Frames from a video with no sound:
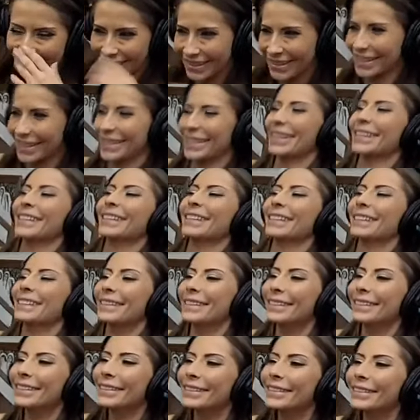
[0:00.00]

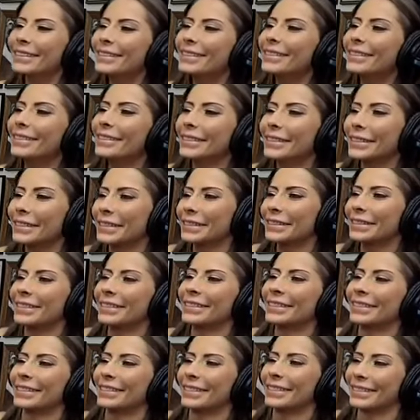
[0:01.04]

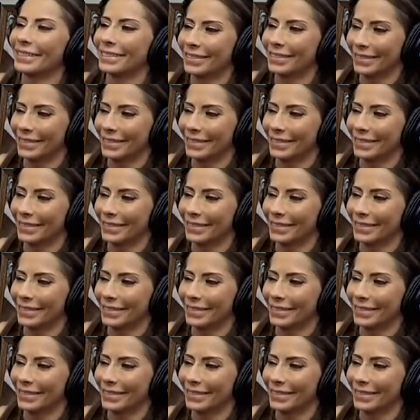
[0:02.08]
(not speaking)